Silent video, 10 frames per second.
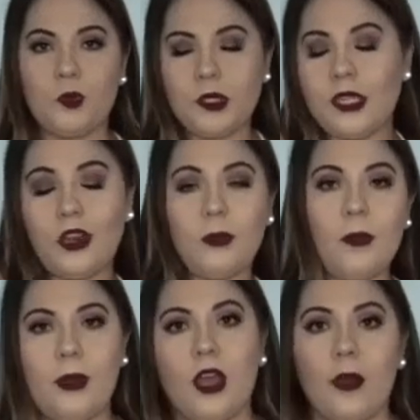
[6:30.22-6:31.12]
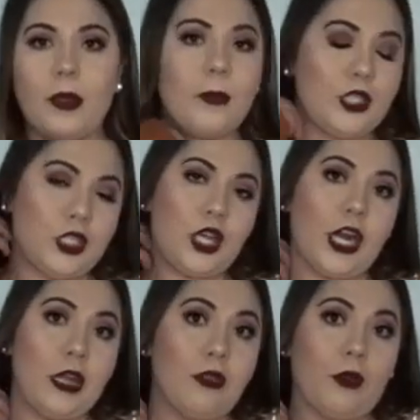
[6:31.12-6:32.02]
was a little bit big on me, but just
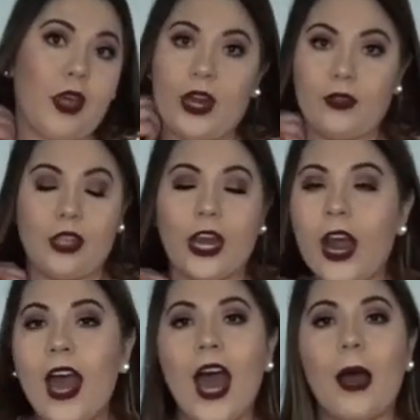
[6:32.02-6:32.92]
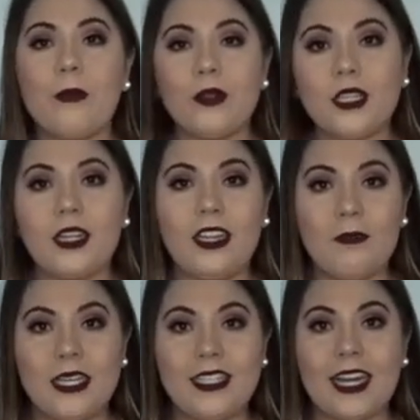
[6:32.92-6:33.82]
thought I'd throw that out there. I'm always gonna
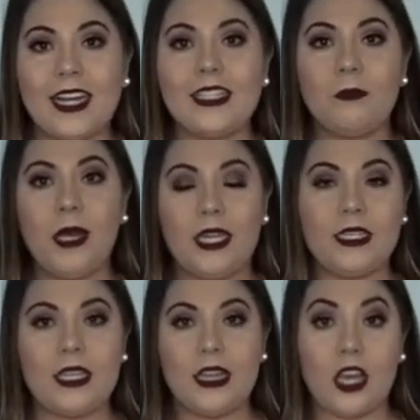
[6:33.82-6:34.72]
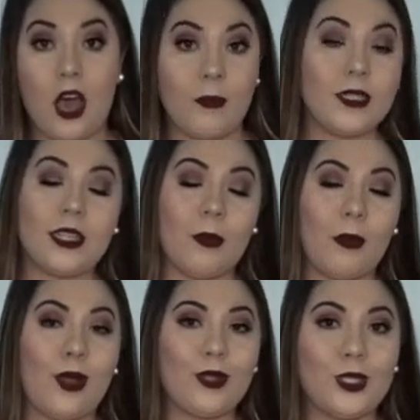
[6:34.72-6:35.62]
leave my stats pinned in the comments down
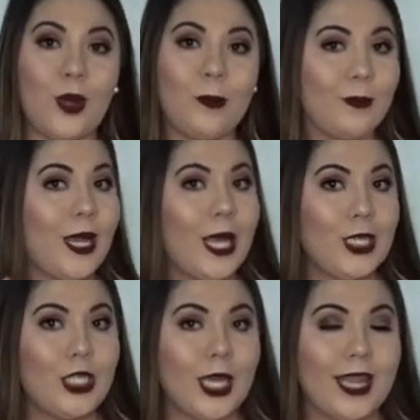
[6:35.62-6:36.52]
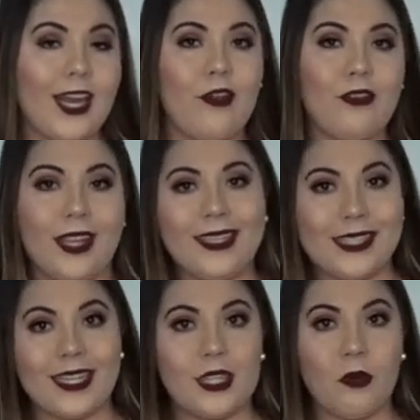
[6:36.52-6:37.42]
below, so check that out for like
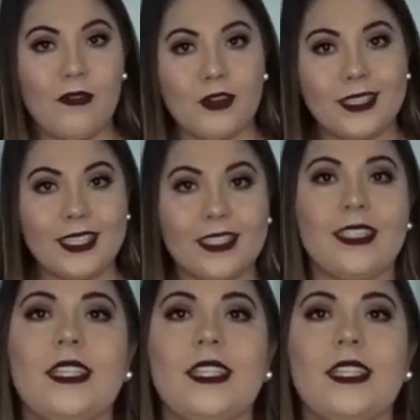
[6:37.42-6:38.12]
sizing references.